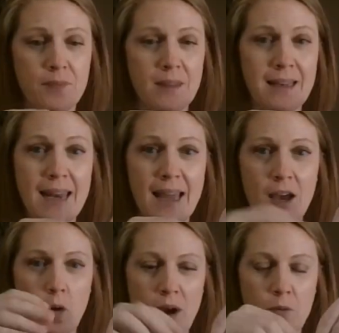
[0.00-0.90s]

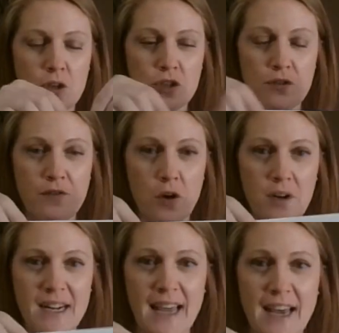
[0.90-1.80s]
Now I want you to fold it
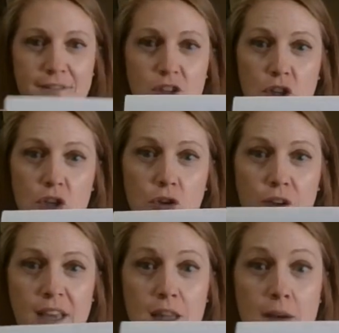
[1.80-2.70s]
in half so that you're
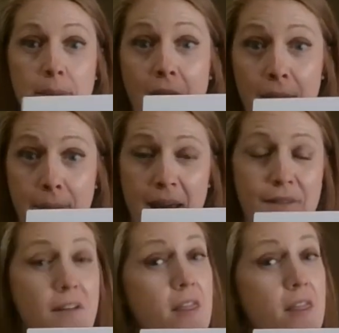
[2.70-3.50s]
looking at the bottom half